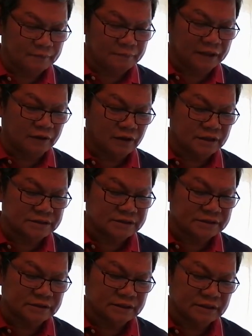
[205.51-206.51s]

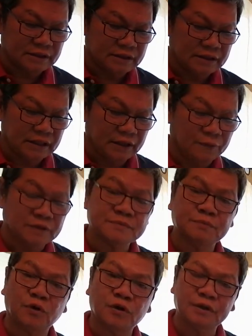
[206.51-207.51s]
because he was
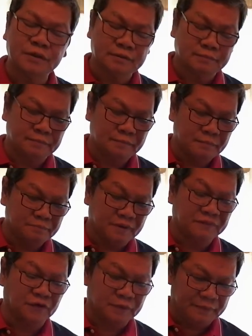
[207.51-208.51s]
born
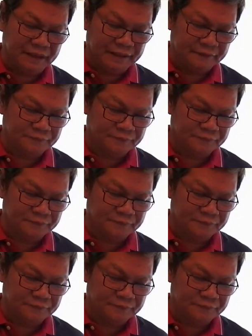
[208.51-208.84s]
before me.'